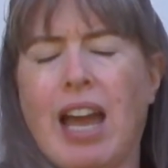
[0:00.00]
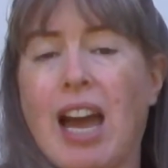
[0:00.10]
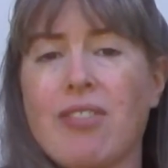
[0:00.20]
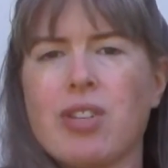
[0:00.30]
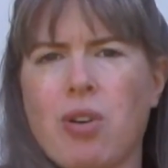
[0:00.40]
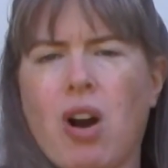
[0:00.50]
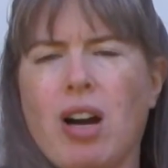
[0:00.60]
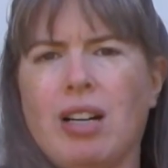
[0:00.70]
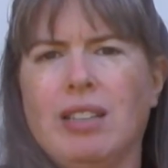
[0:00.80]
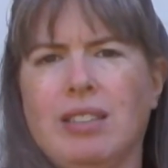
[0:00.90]
After
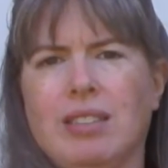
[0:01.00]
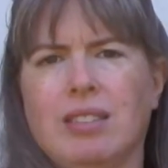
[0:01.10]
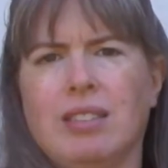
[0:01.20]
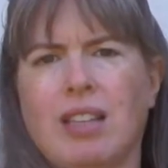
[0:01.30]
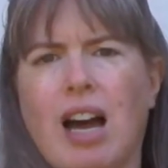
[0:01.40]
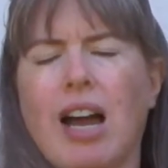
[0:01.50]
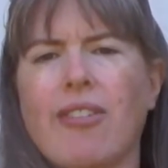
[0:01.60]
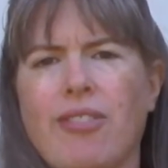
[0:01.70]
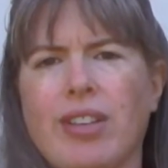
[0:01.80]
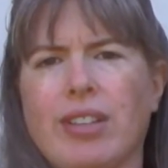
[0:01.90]
all, I
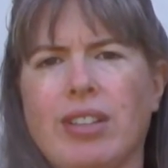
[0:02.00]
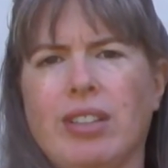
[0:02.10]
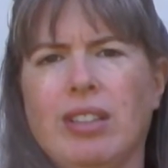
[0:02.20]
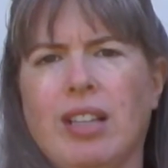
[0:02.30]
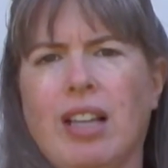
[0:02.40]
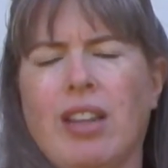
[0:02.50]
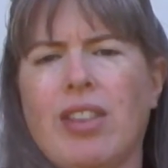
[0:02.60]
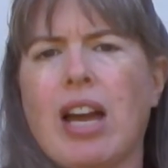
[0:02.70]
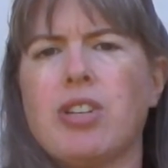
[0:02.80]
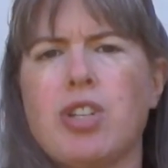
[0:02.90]
feel
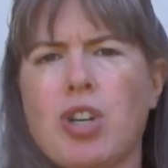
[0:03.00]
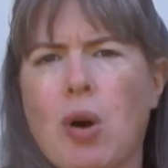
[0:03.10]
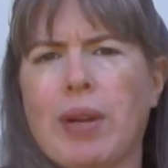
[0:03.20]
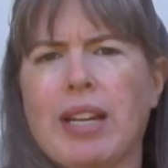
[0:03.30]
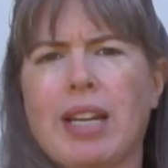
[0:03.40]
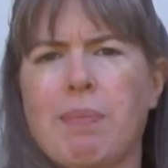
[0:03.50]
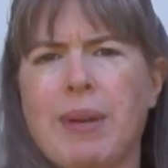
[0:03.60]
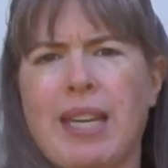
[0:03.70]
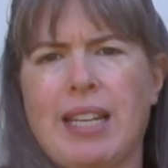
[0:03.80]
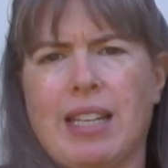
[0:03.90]
that showing and
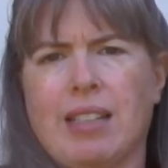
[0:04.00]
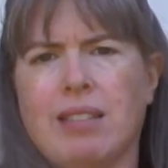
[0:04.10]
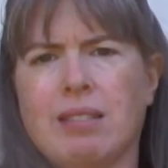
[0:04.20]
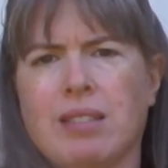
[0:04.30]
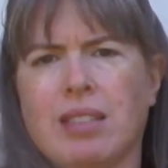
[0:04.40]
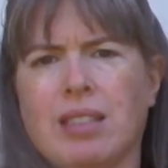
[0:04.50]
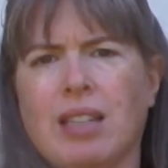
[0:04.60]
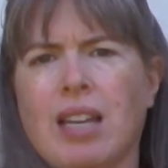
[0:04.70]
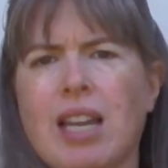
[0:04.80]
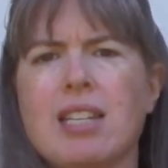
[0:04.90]
competing
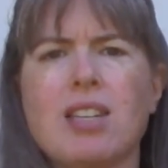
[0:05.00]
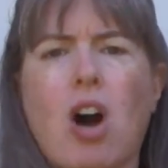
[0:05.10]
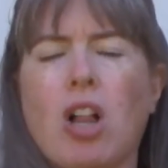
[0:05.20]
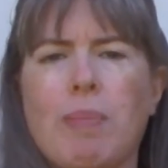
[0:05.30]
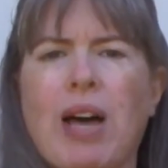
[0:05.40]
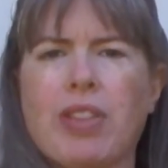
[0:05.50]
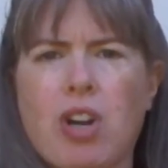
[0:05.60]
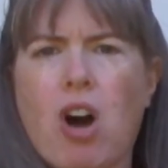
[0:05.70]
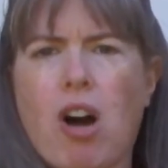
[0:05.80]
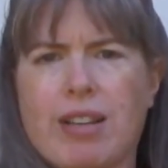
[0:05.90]
is all about the
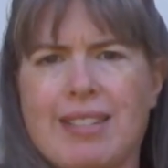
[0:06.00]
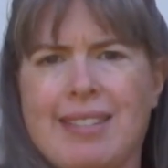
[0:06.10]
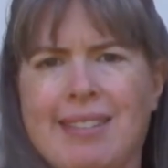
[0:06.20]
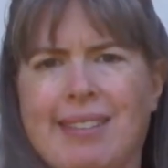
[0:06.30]
dogs.